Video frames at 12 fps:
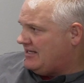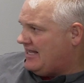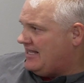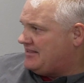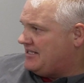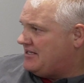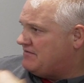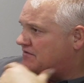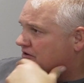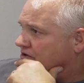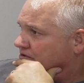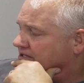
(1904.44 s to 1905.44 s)
at the
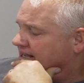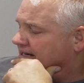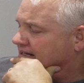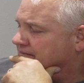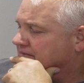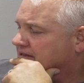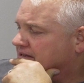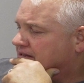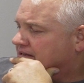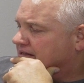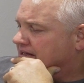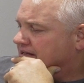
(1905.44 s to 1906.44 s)
in-furrow data
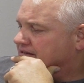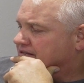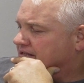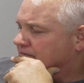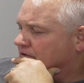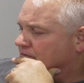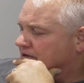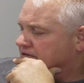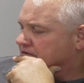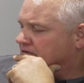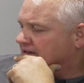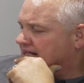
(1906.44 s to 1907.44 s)
that we went
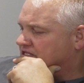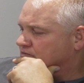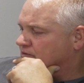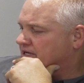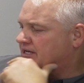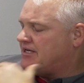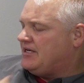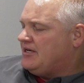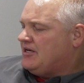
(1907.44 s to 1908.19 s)
through last week,